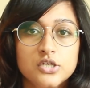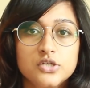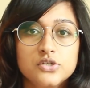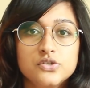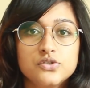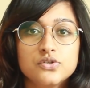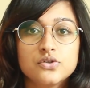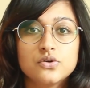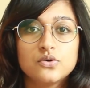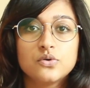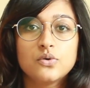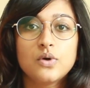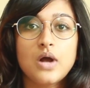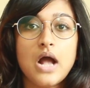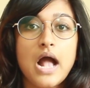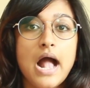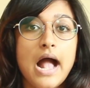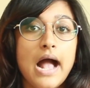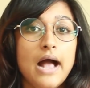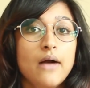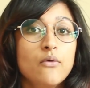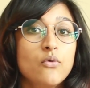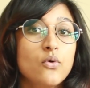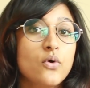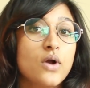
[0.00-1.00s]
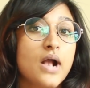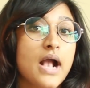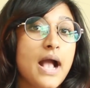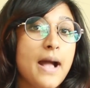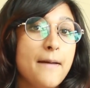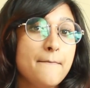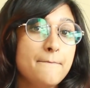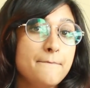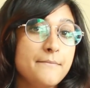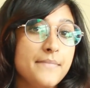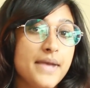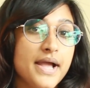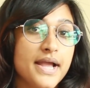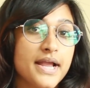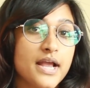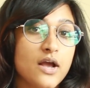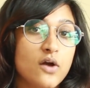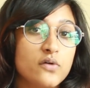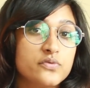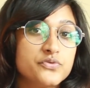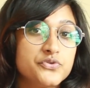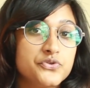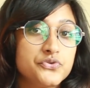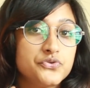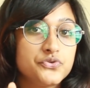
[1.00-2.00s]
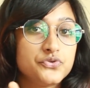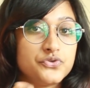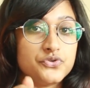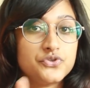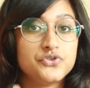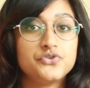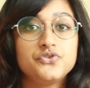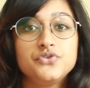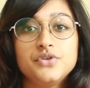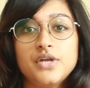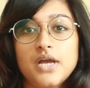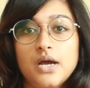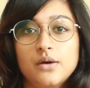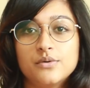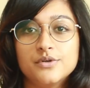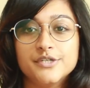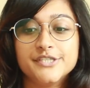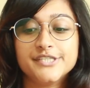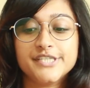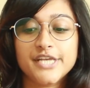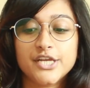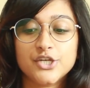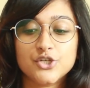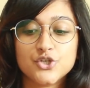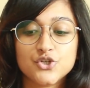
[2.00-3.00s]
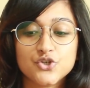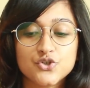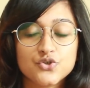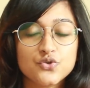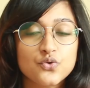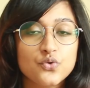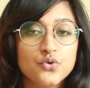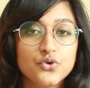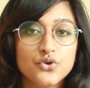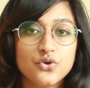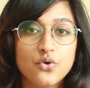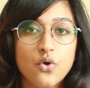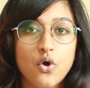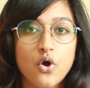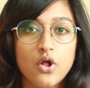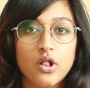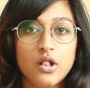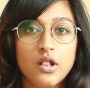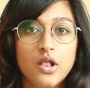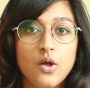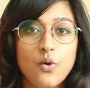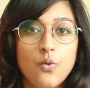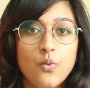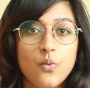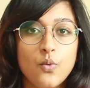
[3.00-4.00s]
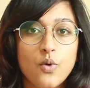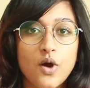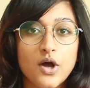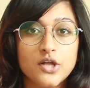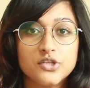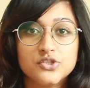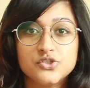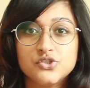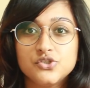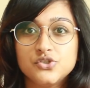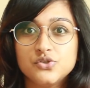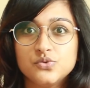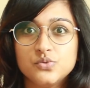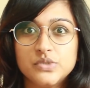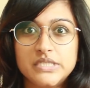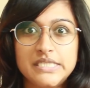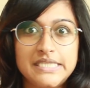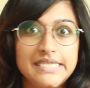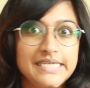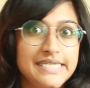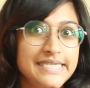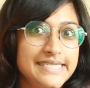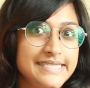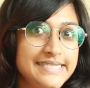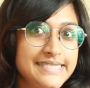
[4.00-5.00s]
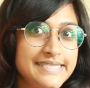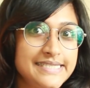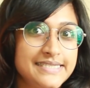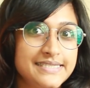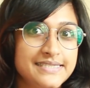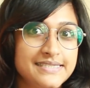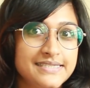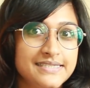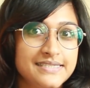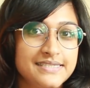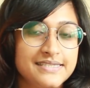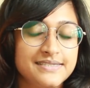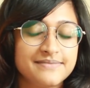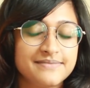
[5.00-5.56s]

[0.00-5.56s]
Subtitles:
So I will come back after 2 to 3 hours and show you all what to do with this.